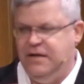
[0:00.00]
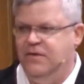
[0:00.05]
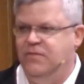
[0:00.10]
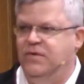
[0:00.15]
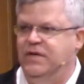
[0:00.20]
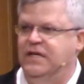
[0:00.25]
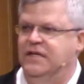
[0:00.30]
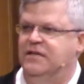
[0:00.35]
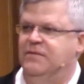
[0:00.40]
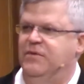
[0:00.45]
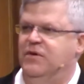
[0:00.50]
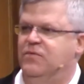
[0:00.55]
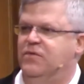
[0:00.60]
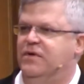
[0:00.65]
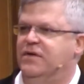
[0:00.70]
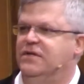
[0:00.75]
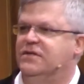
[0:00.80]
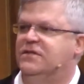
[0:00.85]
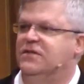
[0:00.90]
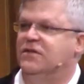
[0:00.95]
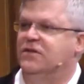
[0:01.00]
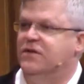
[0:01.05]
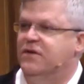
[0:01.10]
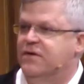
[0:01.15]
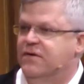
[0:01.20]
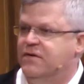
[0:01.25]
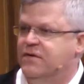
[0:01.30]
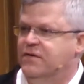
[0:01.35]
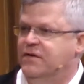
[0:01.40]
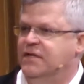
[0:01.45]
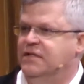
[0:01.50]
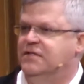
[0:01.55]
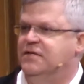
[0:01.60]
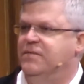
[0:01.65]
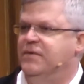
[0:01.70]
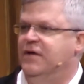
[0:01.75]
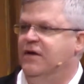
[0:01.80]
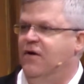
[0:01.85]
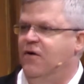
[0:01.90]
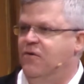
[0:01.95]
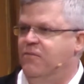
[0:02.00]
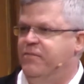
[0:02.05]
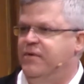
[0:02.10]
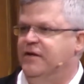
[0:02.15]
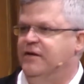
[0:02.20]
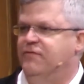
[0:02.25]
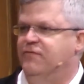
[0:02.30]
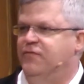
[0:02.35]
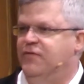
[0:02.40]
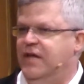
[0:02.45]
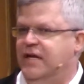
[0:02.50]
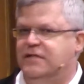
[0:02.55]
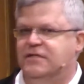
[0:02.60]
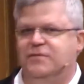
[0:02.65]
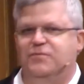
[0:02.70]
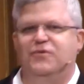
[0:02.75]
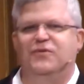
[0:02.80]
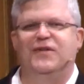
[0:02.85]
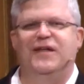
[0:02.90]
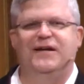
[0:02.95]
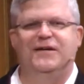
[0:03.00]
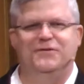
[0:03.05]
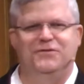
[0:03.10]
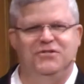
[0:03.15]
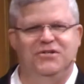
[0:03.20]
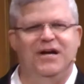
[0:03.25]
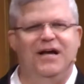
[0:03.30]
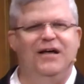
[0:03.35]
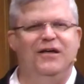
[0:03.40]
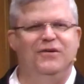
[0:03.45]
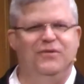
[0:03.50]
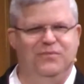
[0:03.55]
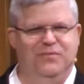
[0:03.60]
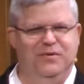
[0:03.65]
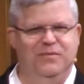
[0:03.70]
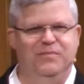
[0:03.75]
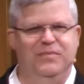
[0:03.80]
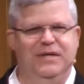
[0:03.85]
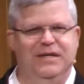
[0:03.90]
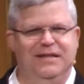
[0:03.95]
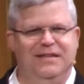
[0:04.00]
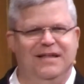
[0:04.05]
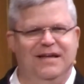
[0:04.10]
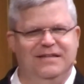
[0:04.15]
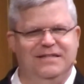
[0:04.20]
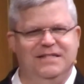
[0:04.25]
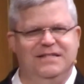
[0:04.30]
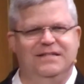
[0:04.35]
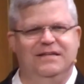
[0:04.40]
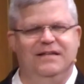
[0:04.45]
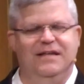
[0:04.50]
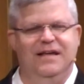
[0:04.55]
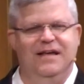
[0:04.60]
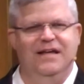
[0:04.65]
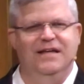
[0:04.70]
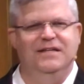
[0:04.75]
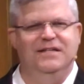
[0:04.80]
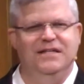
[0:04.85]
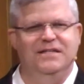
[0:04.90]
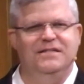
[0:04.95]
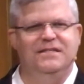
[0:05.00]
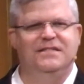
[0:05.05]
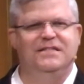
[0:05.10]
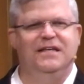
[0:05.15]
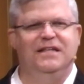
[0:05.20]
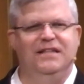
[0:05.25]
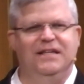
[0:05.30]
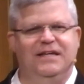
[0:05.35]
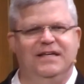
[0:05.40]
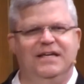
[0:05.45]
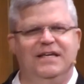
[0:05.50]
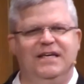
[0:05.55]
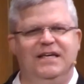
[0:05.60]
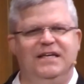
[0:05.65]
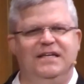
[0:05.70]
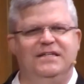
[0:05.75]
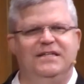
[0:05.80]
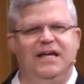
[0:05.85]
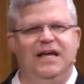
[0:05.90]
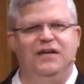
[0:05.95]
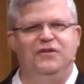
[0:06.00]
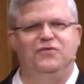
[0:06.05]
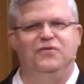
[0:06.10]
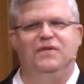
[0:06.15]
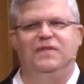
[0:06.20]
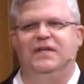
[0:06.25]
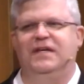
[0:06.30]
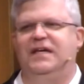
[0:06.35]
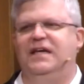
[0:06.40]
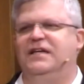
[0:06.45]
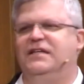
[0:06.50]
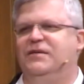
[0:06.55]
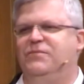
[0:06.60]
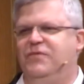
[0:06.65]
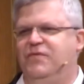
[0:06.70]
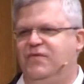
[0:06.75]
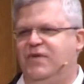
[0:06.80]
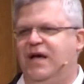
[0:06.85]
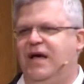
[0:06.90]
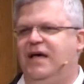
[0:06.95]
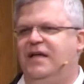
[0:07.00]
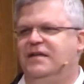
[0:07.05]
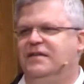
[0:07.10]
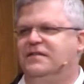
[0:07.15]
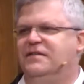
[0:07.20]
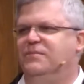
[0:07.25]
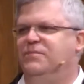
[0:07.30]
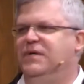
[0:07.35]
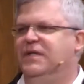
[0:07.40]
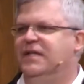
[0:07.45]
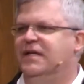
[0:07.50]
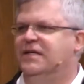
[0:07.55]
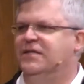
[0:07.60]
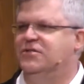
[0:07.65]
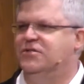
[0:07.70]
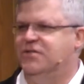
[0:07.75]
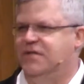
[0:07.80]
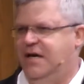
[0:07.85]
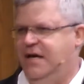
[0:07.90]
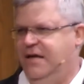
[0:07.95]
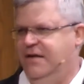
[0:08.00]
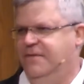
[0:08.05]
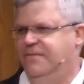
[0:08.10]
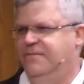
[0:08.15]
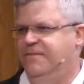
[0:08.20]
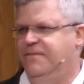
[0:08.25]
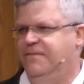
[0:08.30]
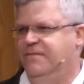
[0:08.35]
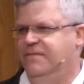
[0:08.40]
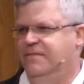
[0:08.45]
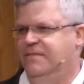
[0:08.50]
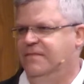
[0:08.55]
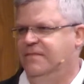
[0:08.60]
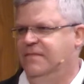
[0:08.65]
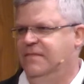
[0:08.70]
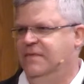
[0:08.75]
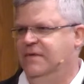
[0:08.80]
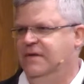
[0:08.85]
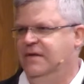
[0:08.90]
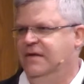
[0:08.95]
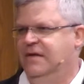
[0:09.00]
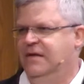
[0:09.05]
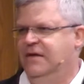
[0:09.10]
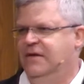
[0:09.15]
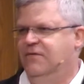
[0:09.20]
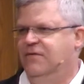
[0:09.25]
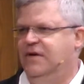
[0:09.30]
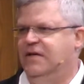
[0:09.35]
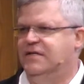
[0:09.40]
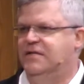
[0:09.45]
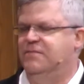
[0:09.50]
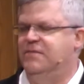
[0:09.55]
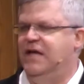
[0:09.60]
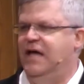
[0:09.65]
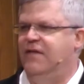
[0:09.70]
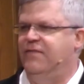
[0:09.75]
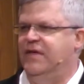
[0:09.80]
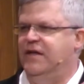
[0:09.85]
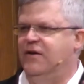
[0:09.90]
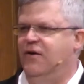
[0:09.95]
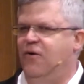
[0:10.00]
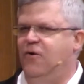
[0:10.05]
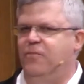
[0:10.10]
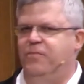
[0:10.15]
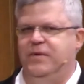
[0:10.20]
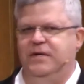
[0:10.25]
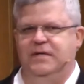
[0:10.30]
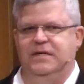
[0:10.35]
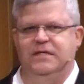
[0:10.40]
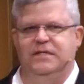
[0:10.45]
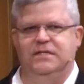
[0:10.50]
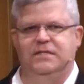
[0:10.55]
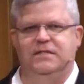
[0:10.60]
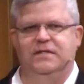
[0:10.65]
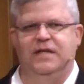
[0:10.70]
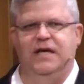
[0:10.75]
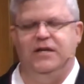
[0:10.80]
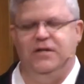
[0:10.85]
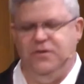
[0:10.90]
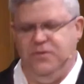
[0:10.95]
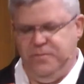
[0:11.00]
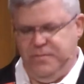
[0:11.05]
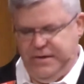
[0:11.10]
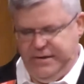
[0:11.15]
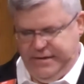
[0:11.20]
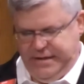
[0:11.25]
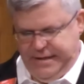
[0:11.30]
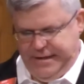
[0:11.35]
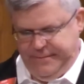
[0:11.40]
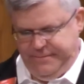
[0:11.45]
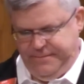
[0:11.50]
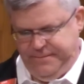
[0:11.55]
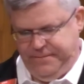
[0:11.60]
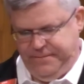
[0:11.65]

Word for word: We need to be willing to learn and to be open and flexible like a child would be. That's Jesus said the key to entering the kingdom of God is to be like a child, uh, to have that openness and that humility.